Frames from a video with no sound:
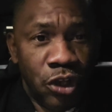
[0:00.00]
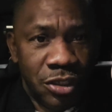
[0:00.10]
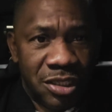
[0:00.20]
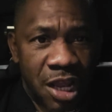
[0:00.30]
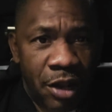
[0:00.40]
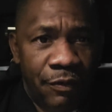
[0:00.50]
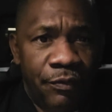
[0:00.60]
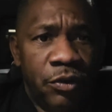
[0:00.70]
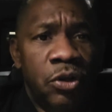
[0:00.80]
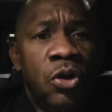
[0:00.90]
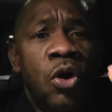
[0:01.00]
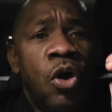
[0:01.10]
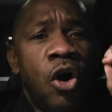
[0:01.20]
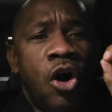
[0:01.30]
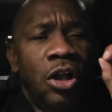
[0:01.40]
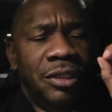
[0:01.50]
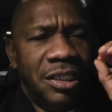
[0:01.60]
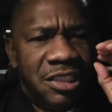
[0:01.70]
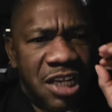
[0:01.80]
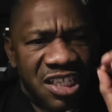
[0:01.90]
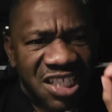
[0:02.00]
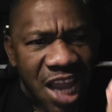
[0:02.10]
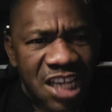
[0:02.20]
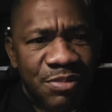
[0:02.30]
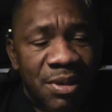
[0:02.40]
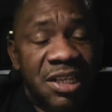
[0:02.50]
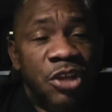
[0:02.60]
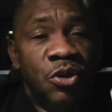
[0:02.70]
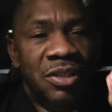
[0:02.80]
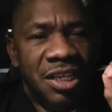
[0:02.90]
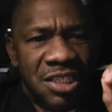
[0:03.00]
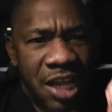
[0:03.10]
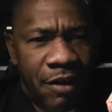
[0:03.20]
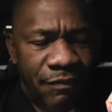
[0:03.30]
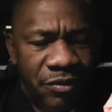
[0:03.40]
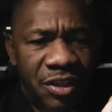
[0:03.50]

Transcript: yourself, all the chastisement that you deserve?